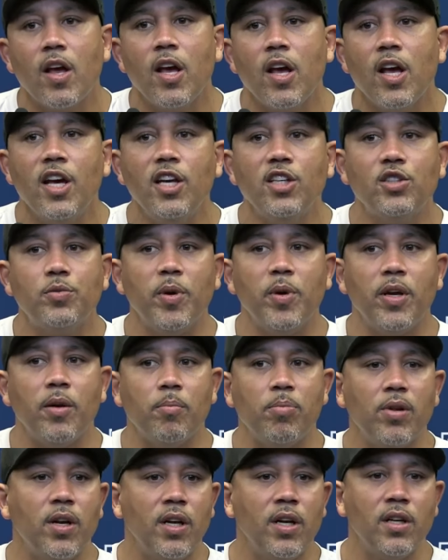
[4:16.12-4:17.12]
He's spending
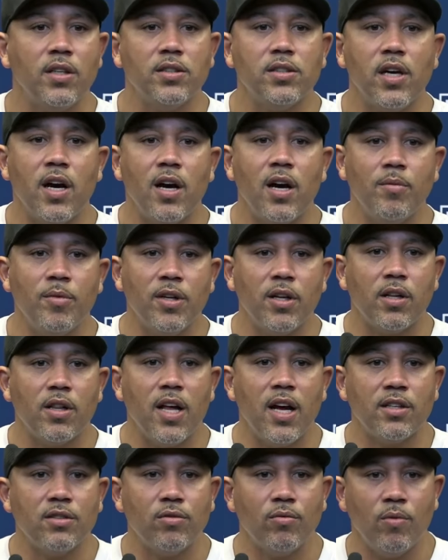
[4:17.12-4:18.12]
plenty of time in the
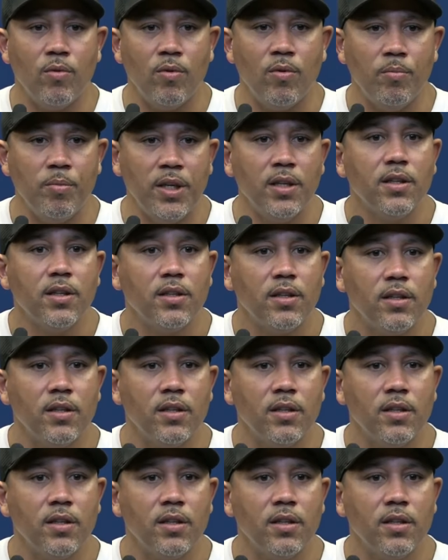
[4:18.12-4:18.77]
classroom with me.